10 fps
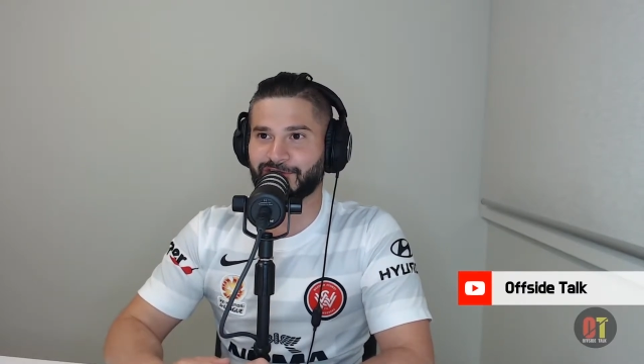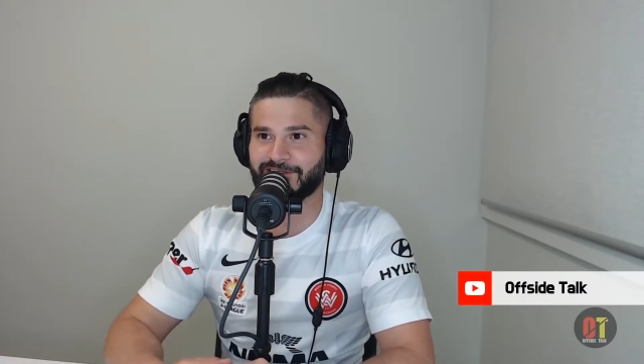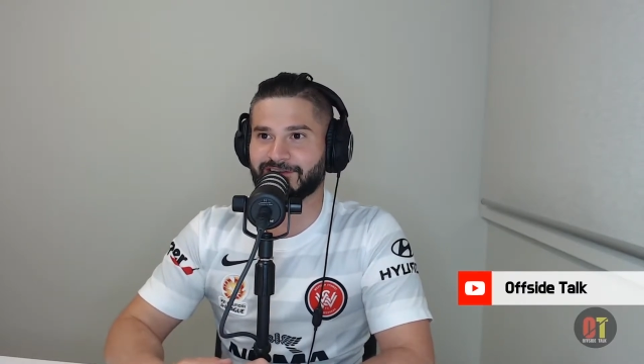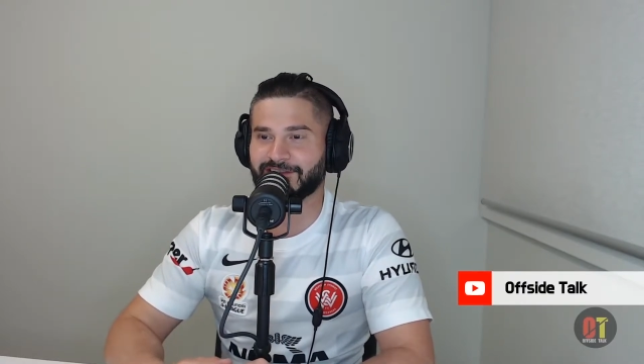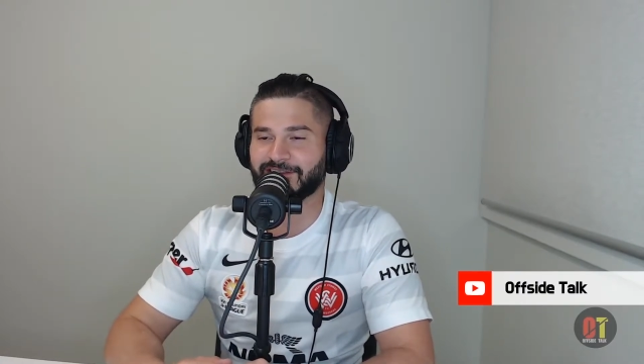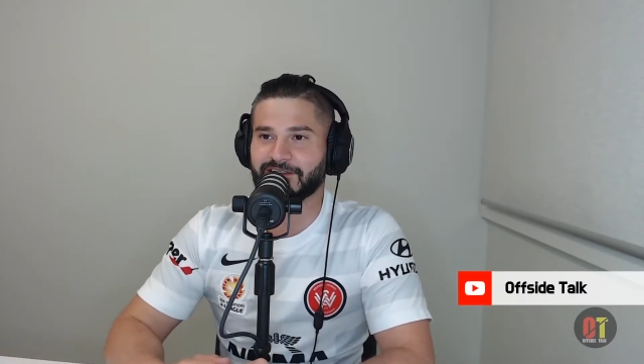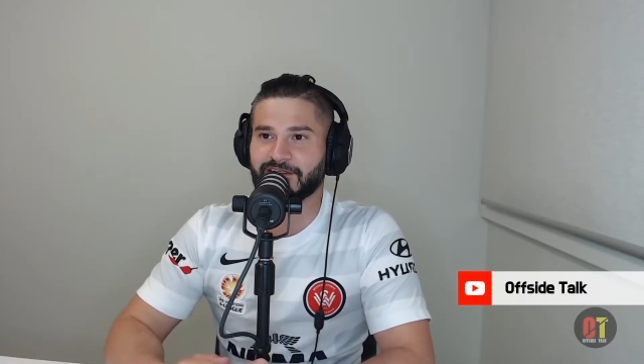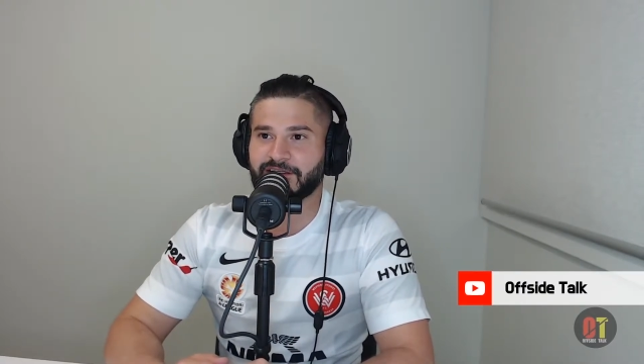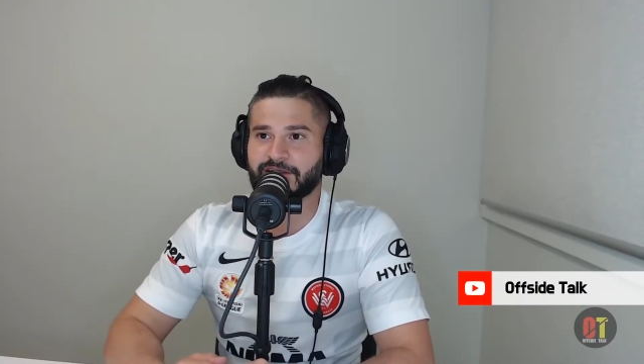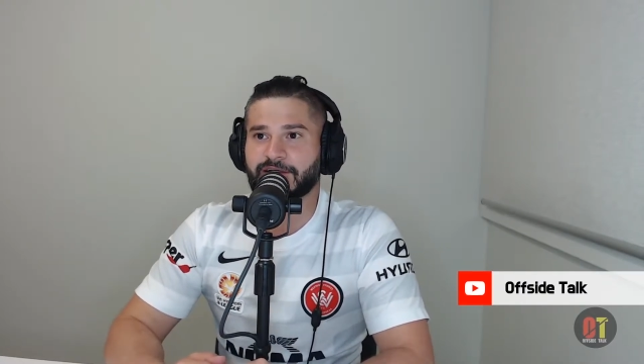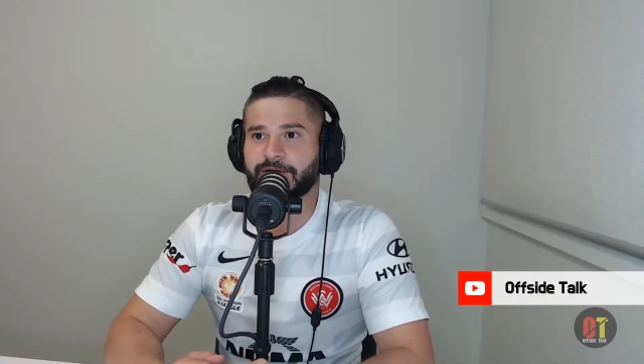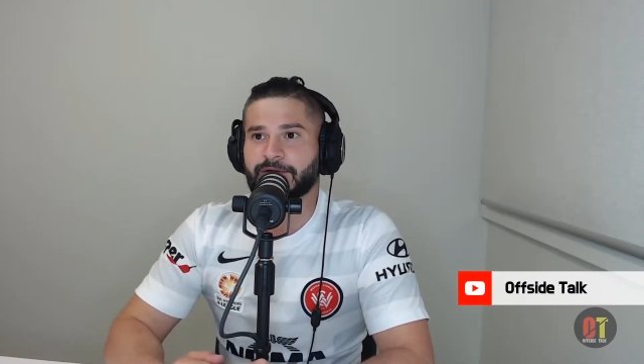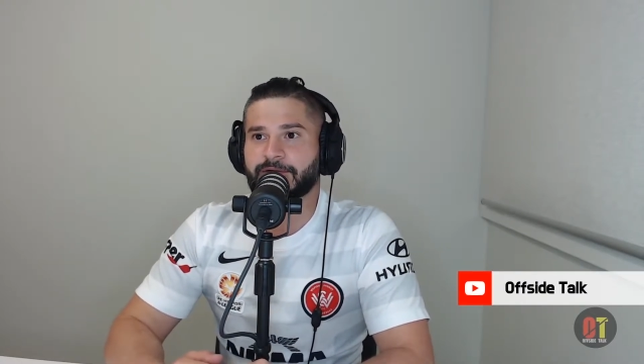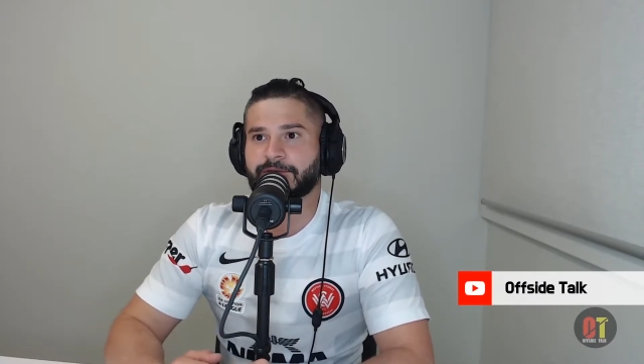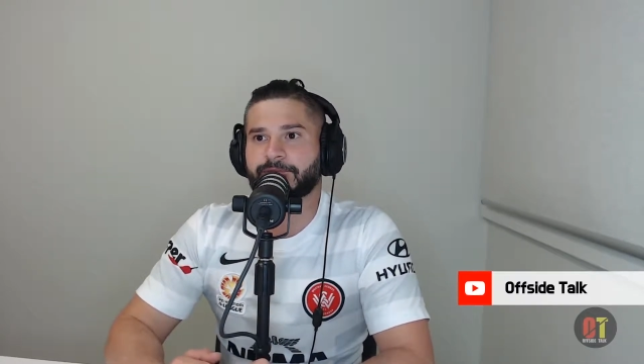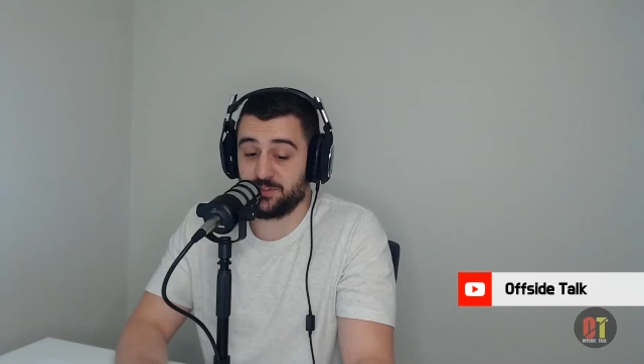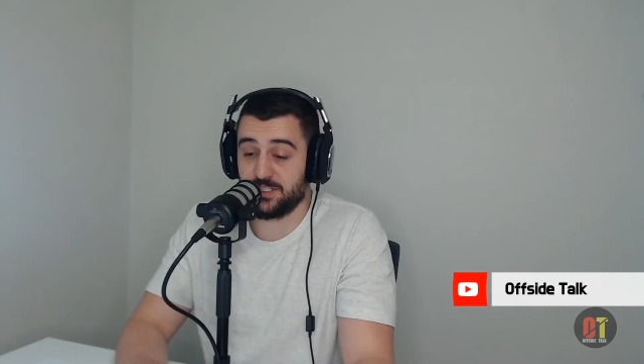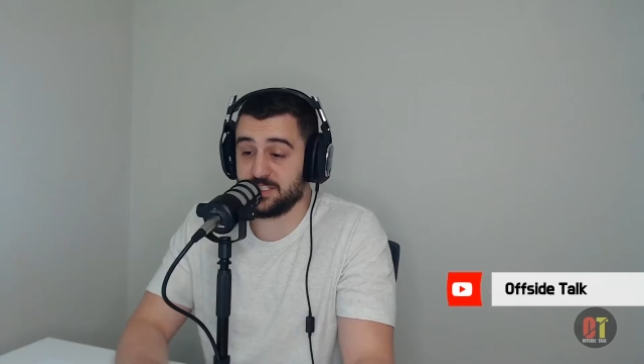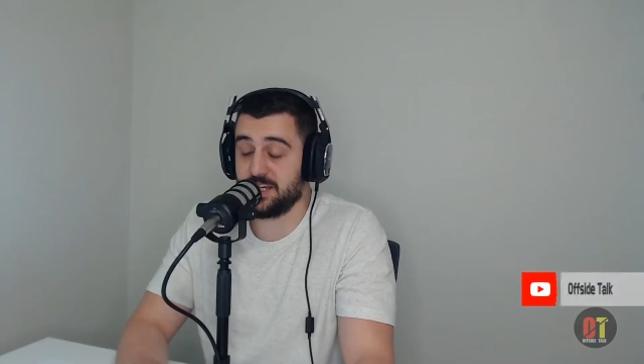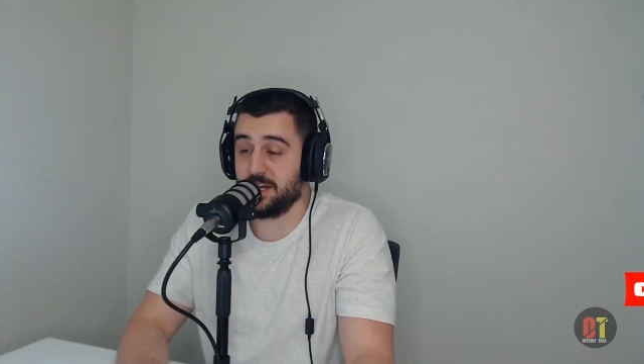It was literally just
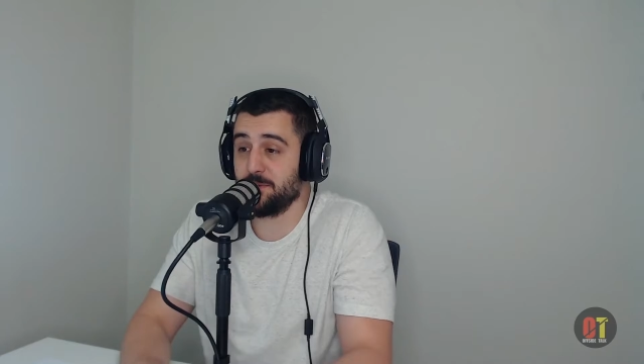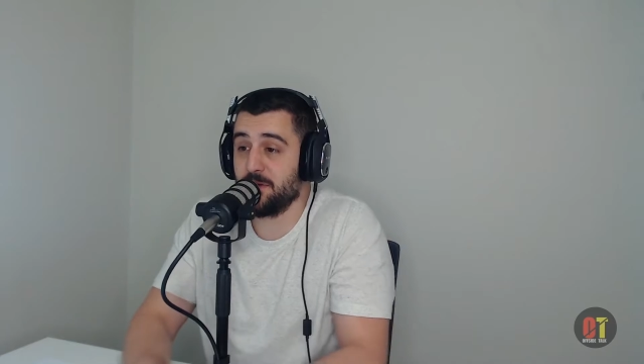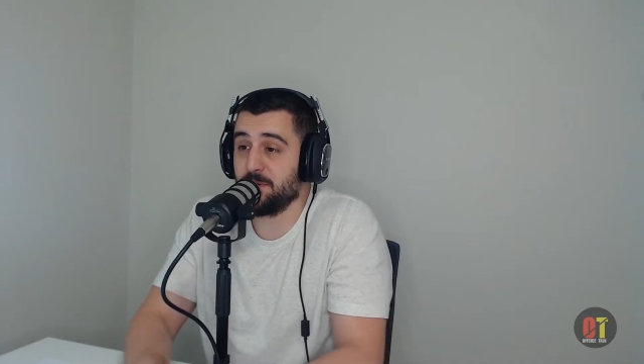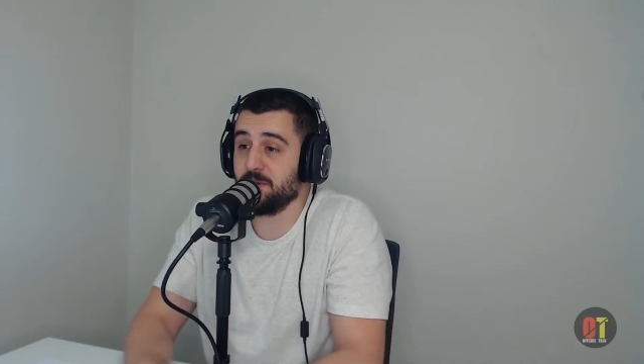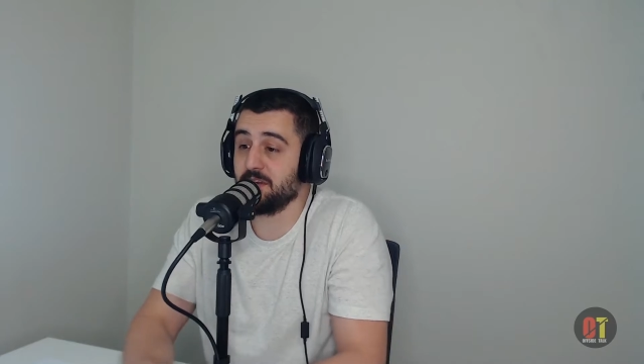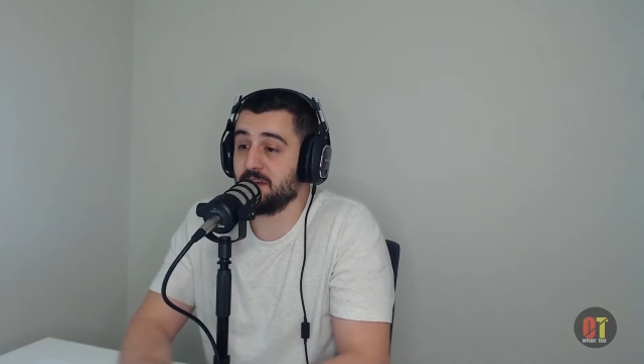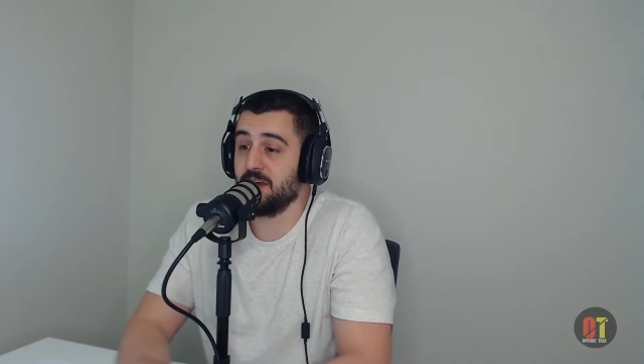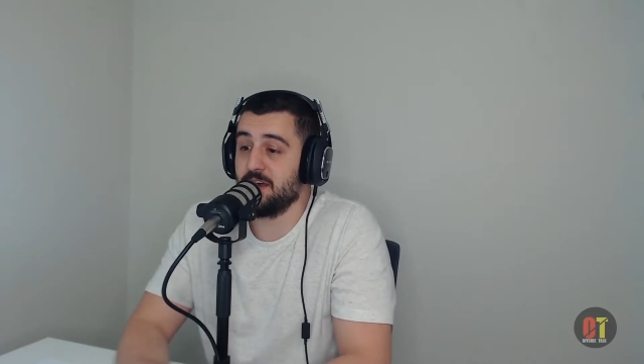perfectly set up. I mean,